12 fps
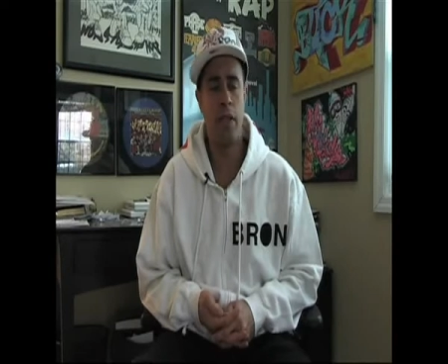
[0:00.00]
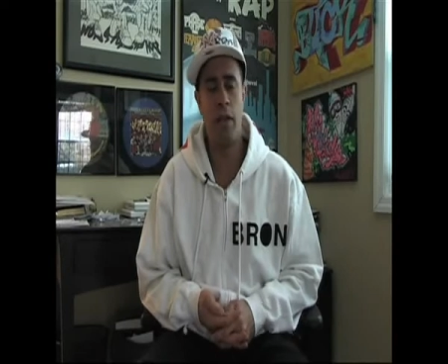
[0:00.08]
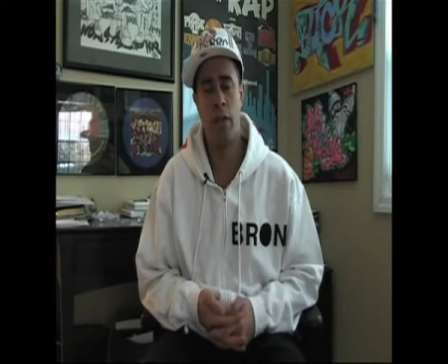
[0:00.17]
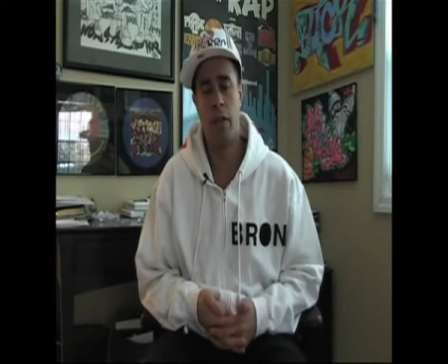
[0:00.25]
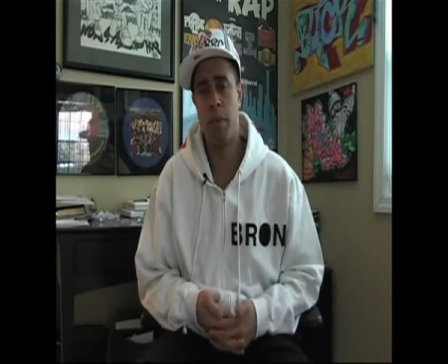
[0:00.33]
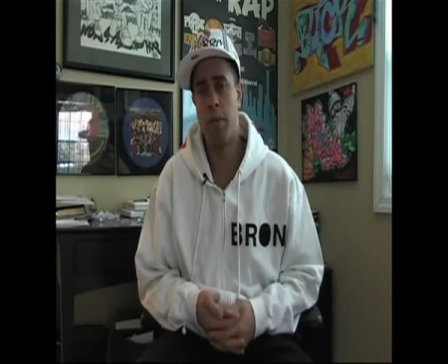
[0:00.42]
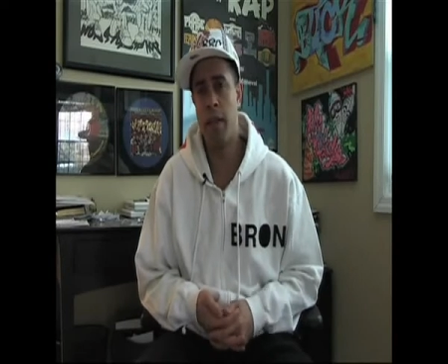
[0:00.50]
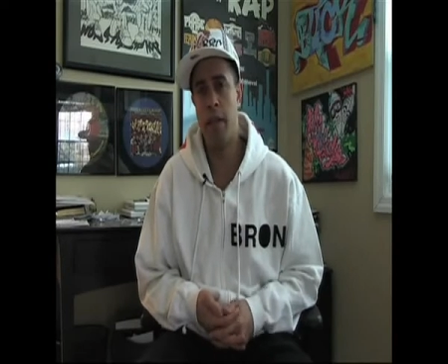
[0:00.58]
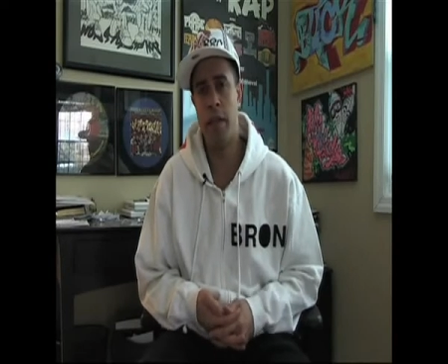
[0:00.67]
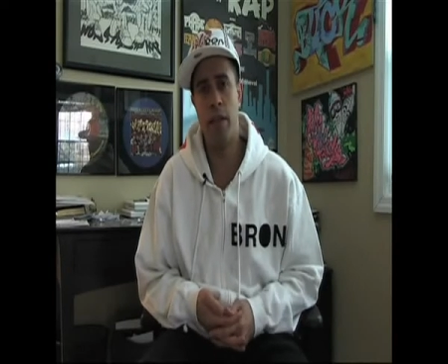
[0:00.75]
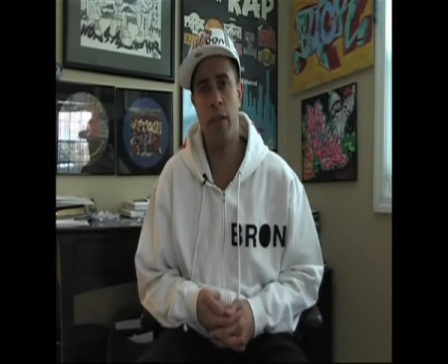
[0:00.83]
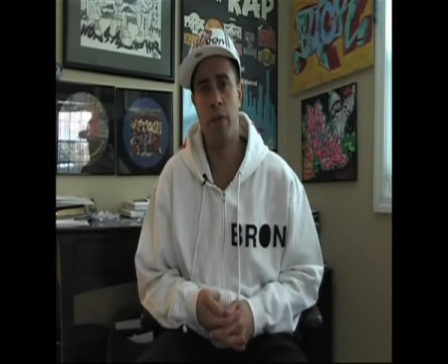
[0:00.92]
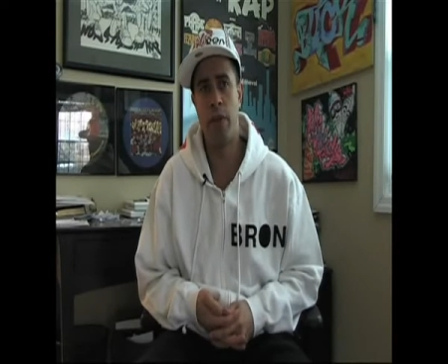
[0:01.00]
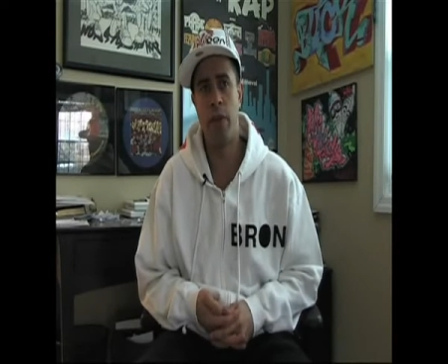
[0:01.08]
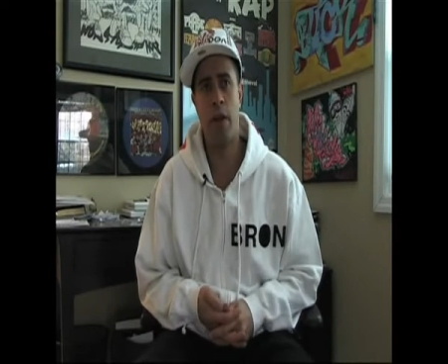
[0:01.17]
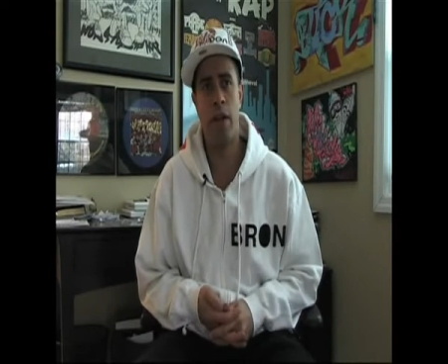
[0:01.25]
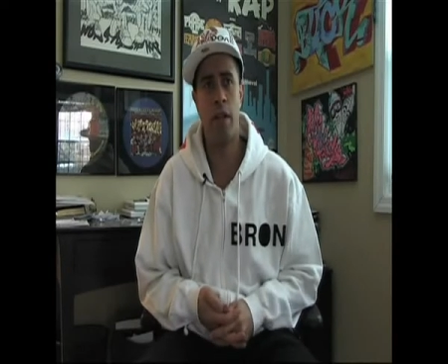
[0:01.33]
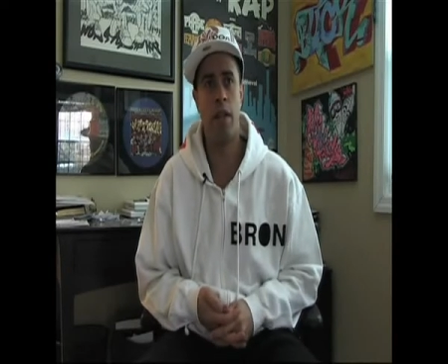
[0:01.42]
that were completely
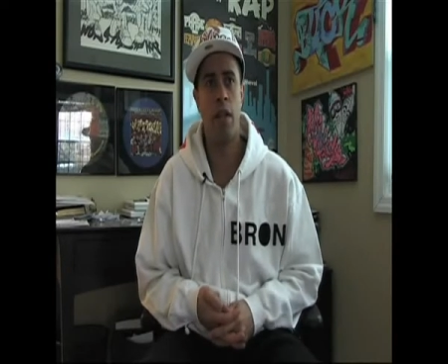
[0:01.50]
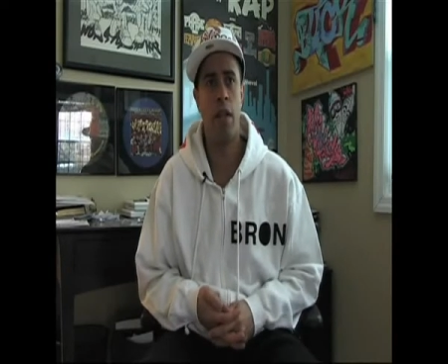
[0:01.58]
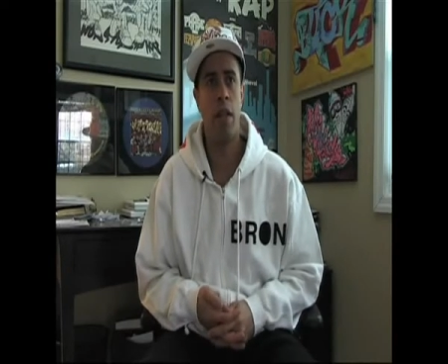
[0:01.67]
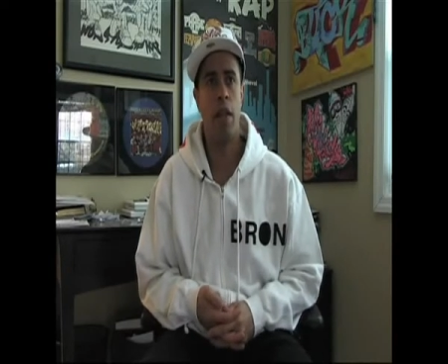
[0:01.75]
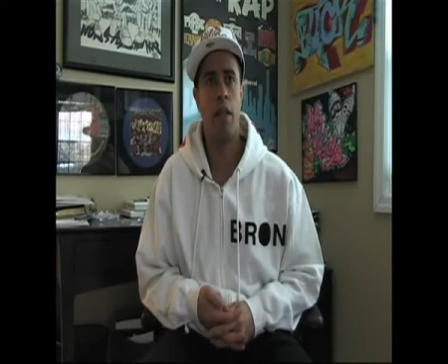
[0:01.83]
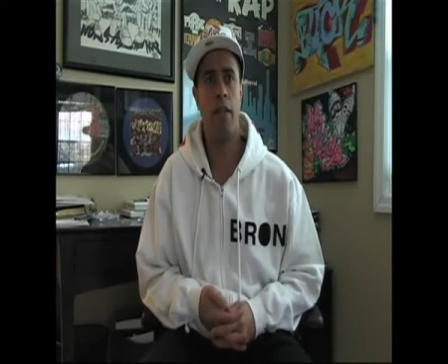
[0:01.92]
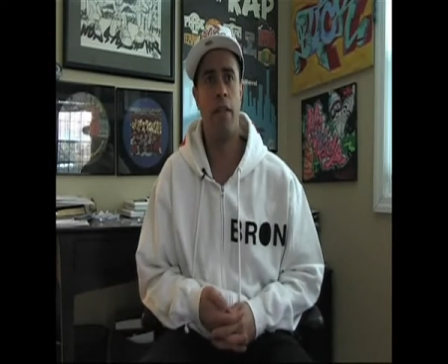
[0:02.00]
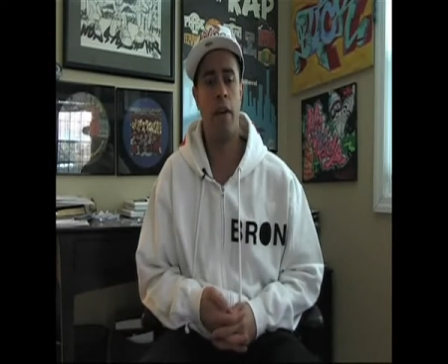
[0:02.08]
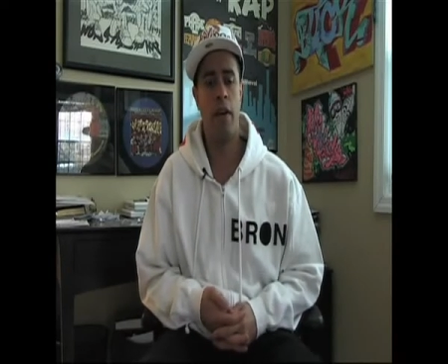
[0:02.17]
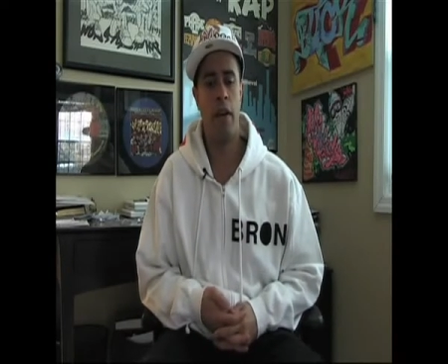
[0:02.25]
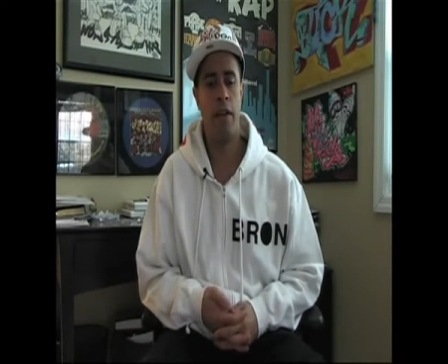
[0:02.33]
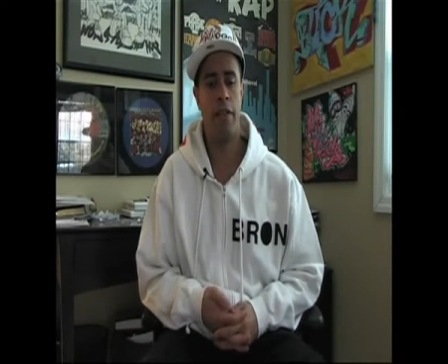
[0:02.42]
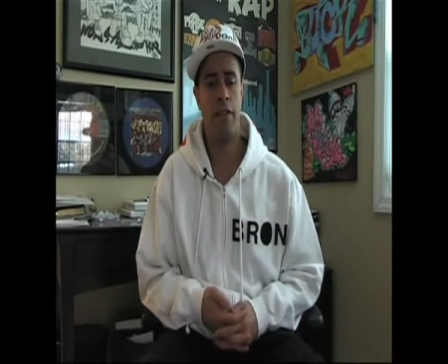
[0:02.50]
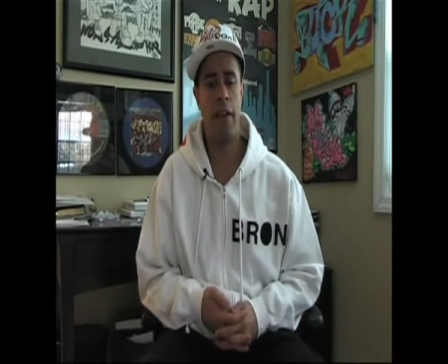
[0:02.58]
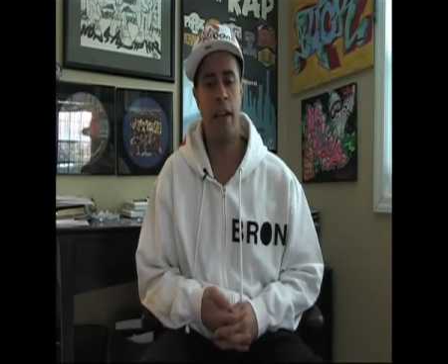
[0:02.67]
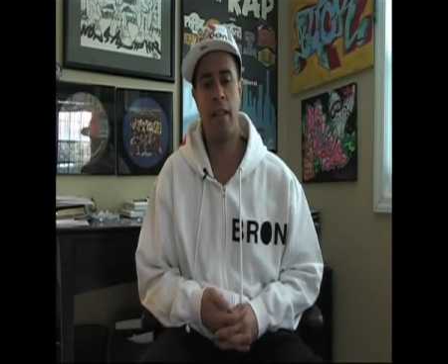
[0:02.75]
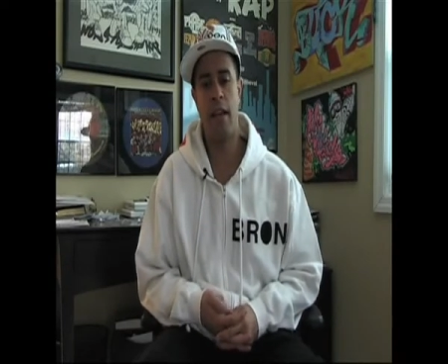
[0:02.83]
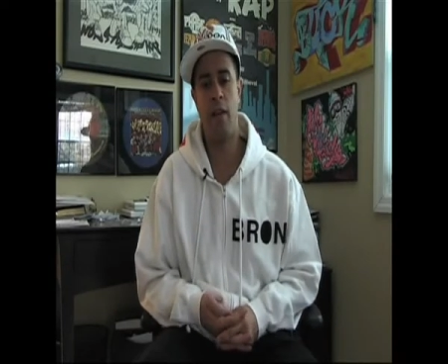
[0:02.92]
disregarding the
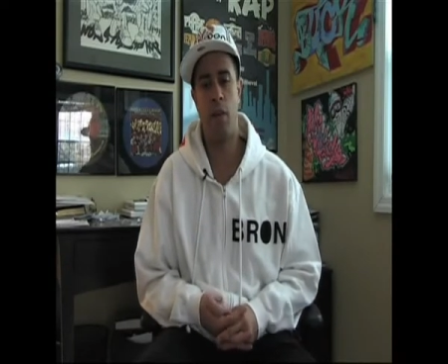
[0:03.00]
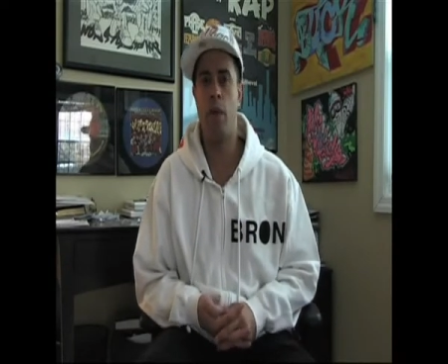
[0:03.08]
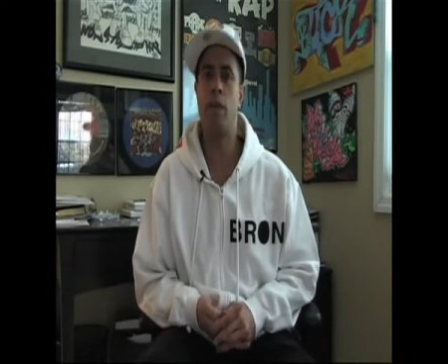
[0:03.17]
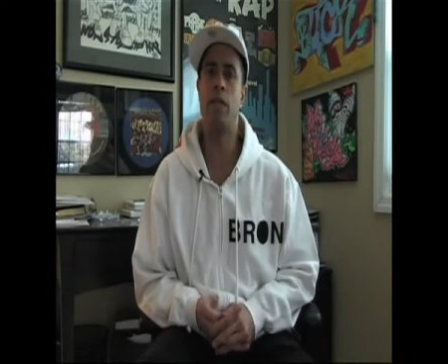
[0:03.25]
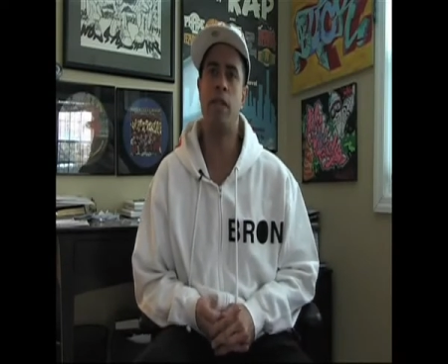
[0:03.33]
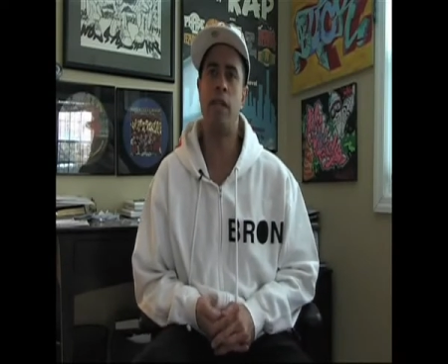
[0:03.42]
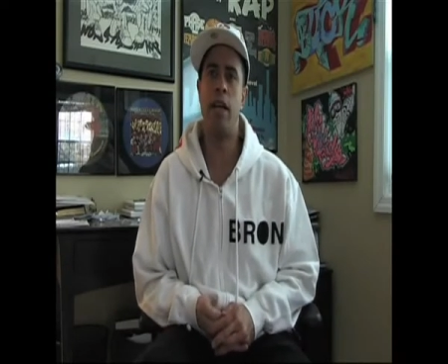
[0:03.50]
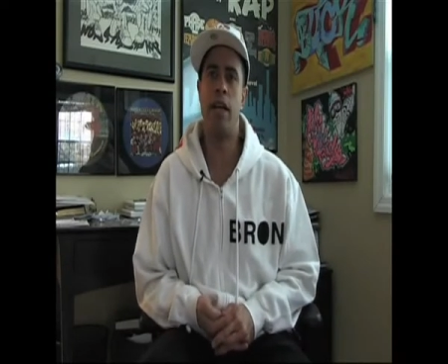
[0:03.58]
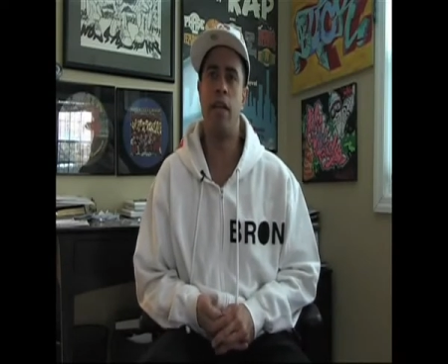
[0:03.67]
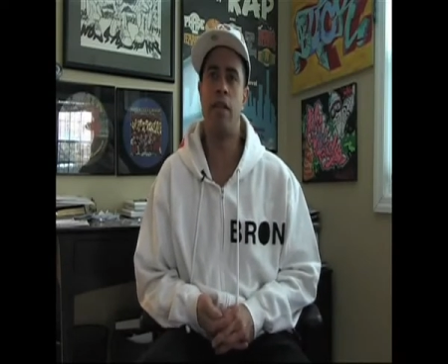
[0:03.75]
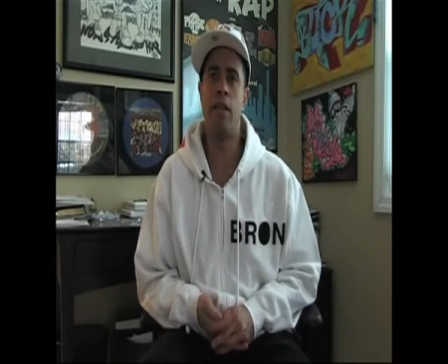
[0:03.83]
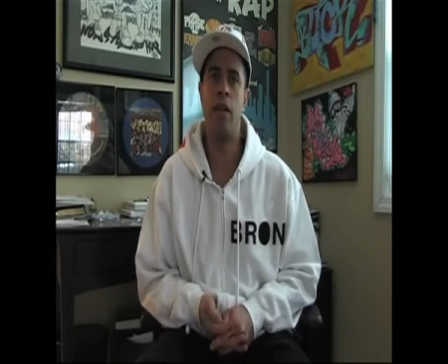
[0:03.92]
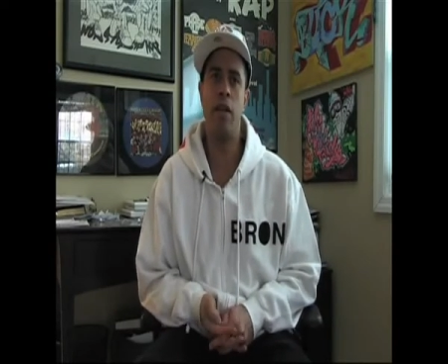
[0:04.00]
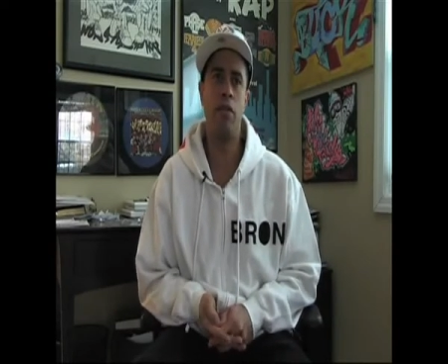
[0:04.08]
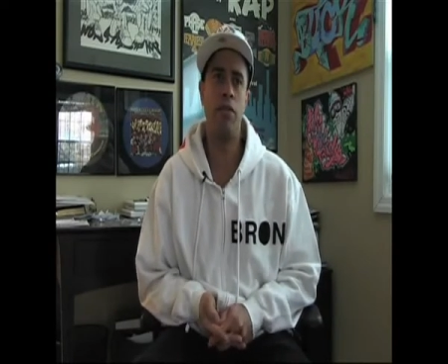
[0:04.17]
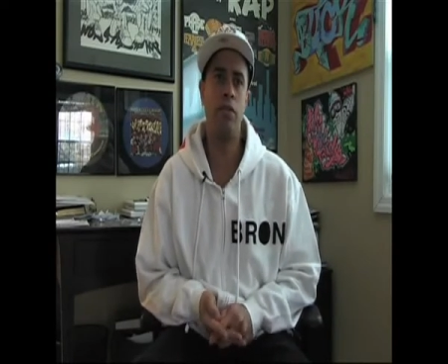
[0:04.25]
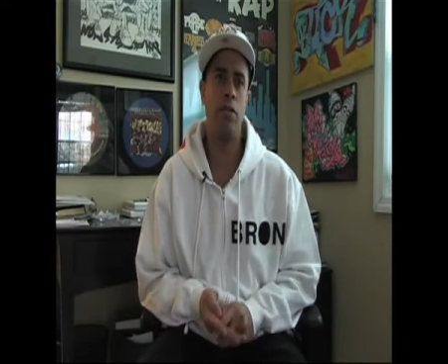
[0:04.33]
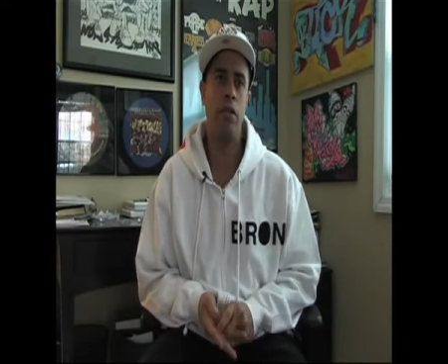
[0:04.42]
fact that it was a dance,
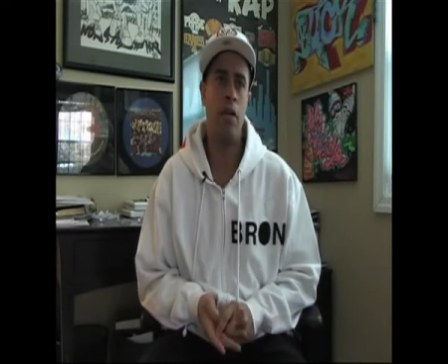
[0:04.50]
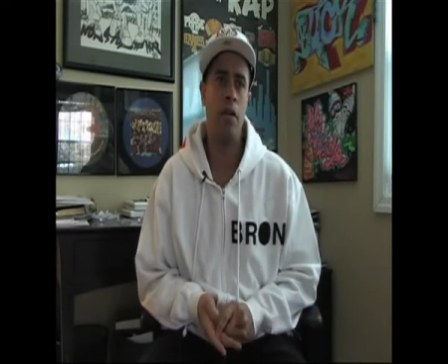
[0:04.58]
and